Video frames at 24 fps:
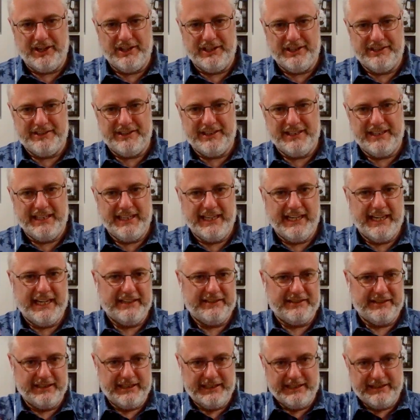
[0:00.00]
You see the S
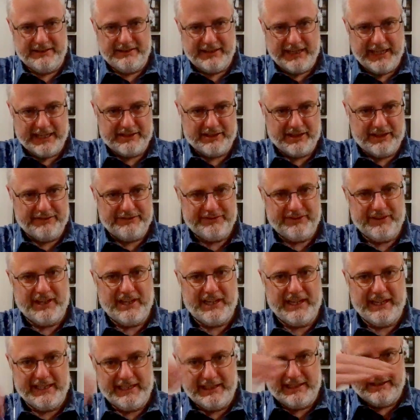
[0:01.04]
and he takes off
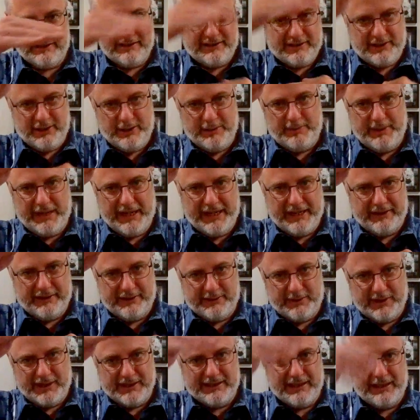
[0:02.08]
flying. There's two panels,
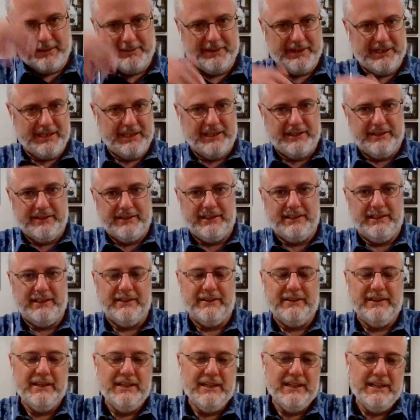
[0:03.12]
one on top of the other, know.
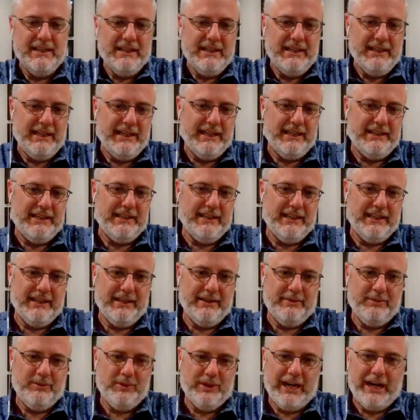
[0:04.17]
And
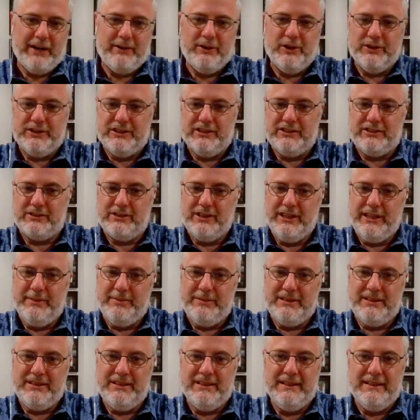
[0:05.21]
when I wrote the
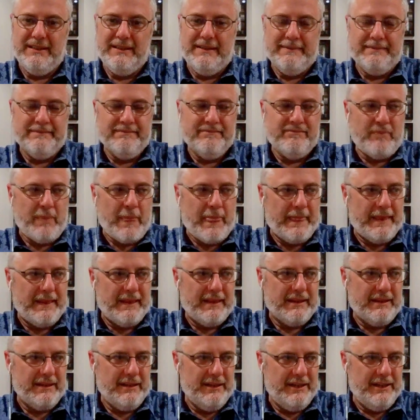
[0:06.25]
script
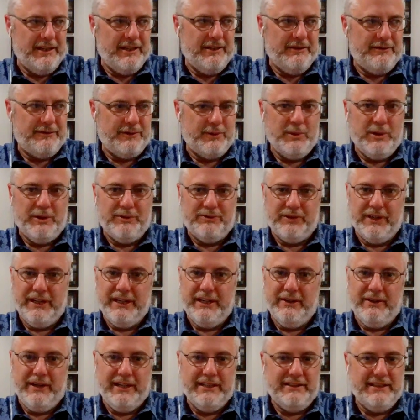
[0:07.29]
for
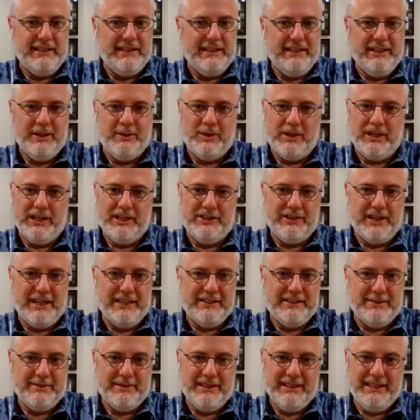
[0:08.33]
Wilfredo, I said, we're going to try
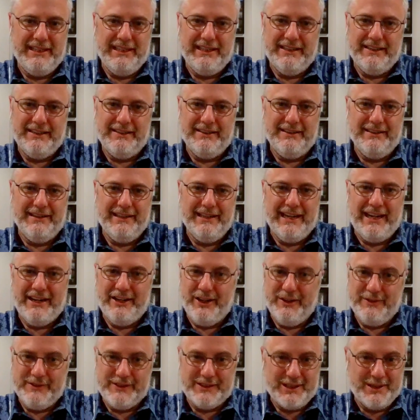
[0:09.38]
something here, and I don't know
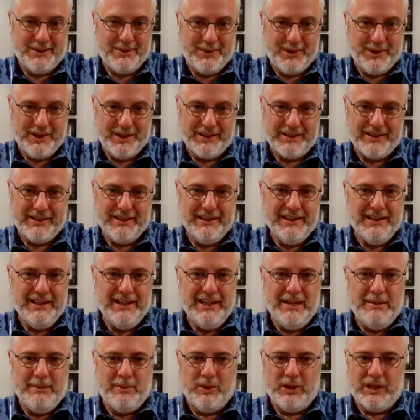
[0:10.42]
if it's going to work.
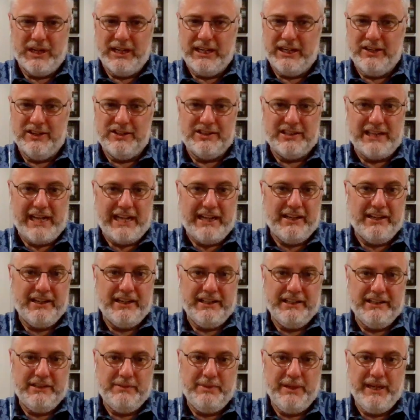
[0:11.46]
We're going to go silent on
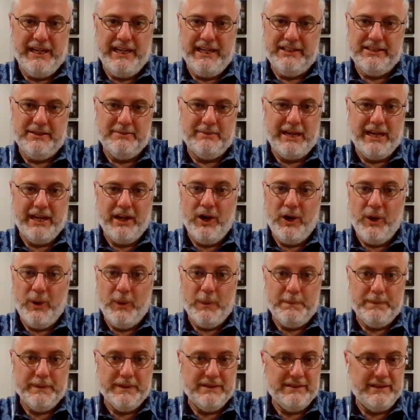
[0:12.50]
this page, and my
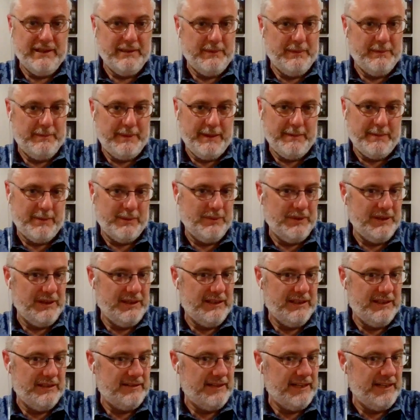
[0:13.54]
hope is that when people read this, they